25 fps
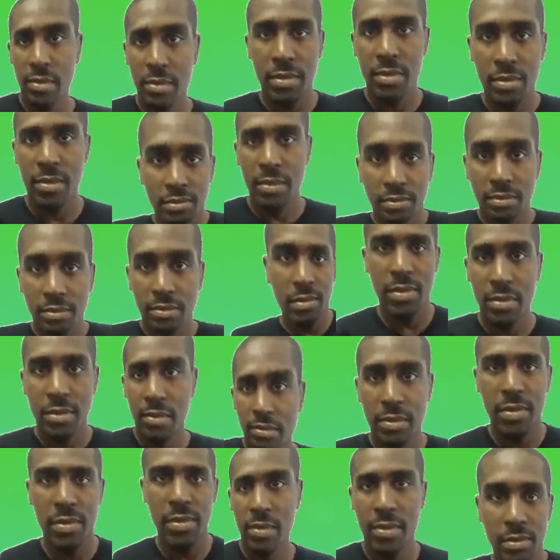different
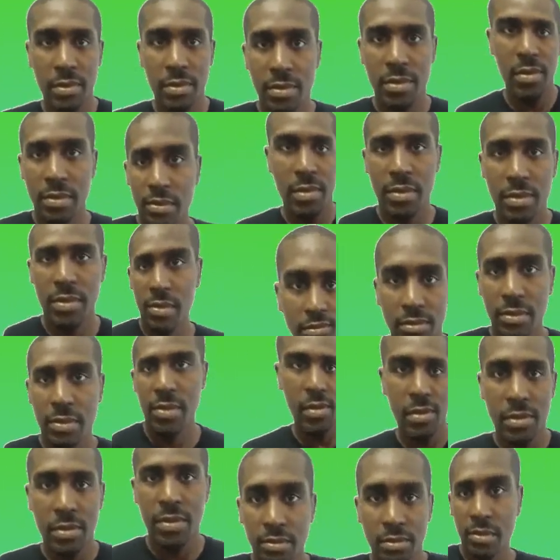from love for a
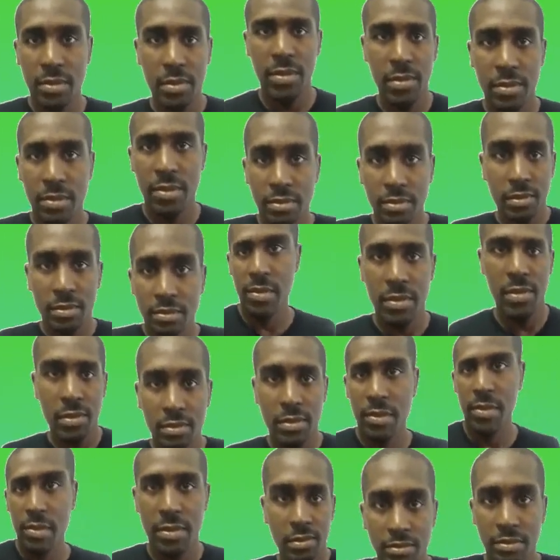game.
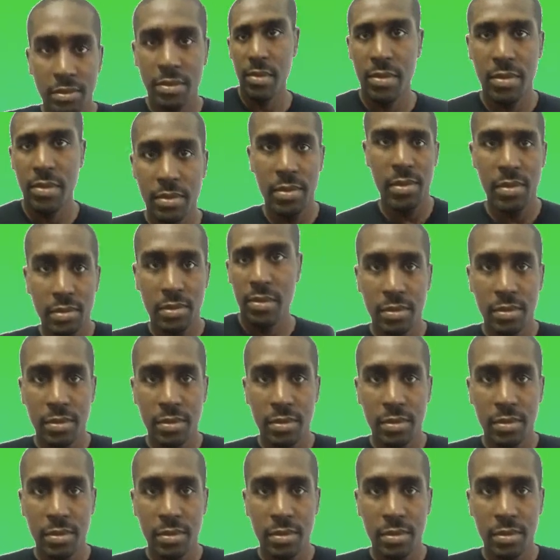Take